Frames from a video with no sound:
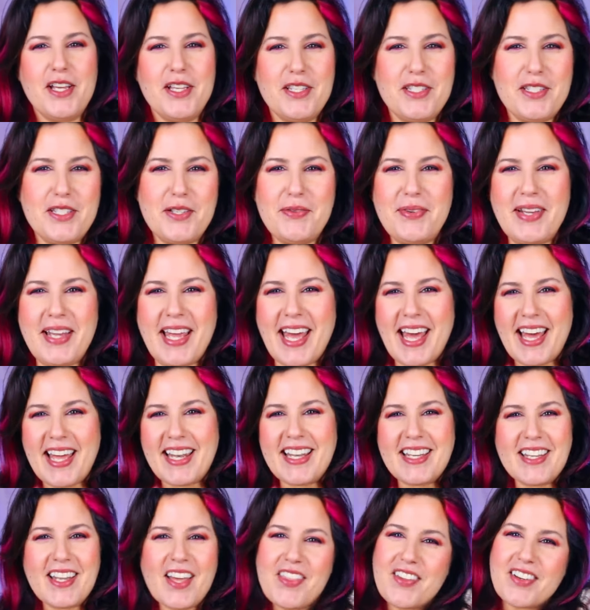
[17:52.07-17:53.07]
So we had
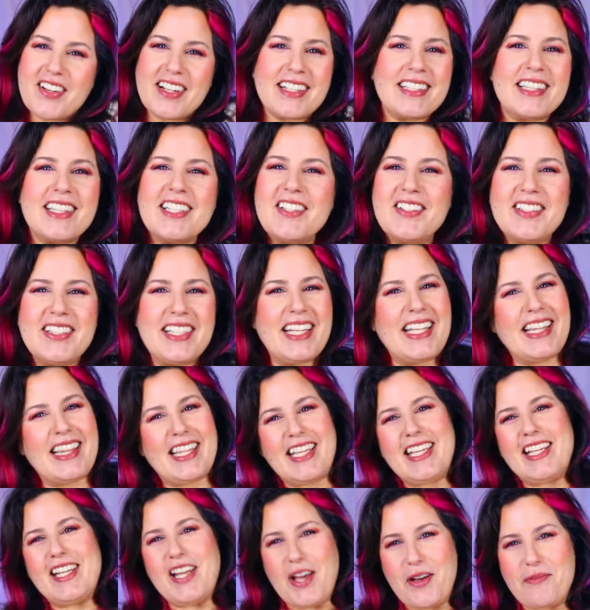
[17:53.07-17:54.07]
another clearly
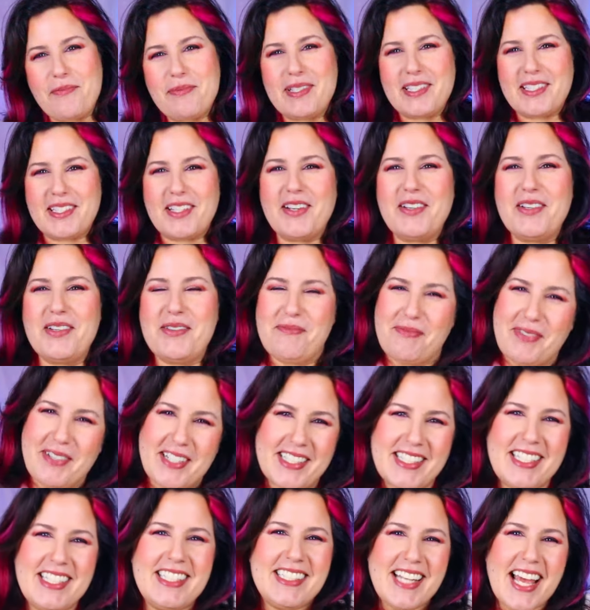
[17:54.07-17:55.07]
lit episode of
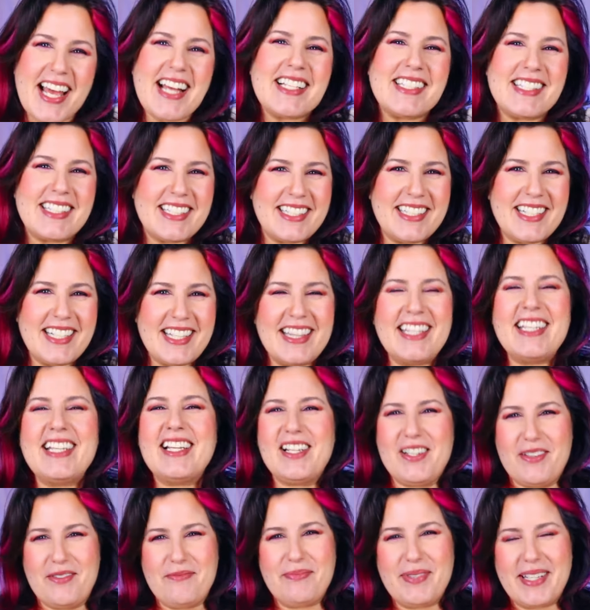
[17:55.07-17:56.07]
Percy Jackson and the
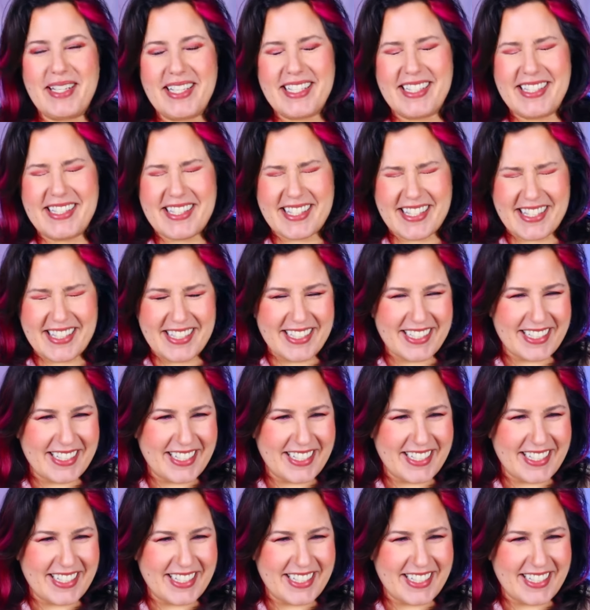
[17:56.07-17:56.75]
Olympians.